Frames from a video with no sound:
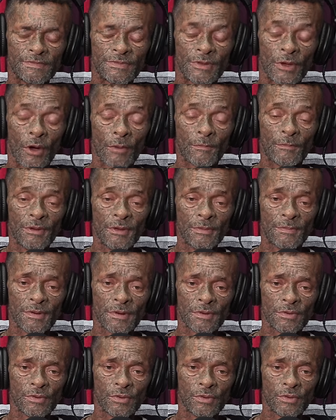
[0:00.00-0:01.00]
There are
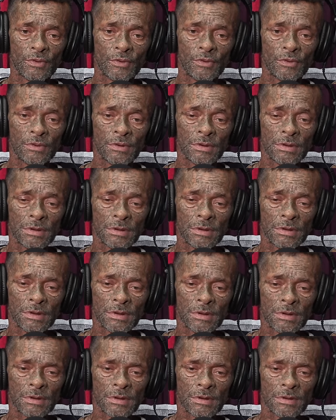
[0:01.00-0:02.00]
people who
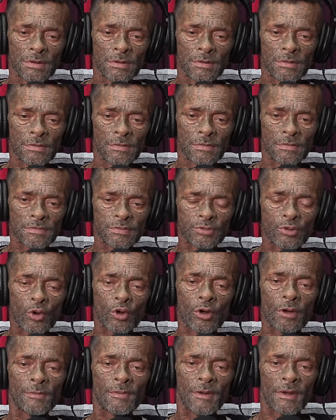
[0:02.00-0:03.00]

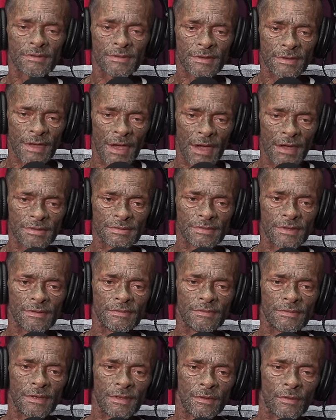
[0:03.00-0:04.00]
talk about the gangs
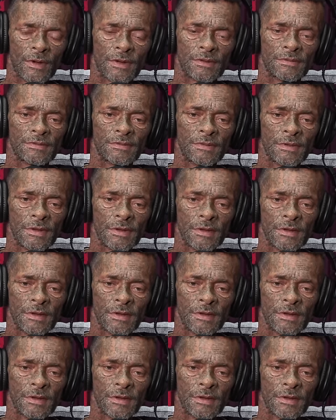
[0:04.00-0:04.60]
and they want,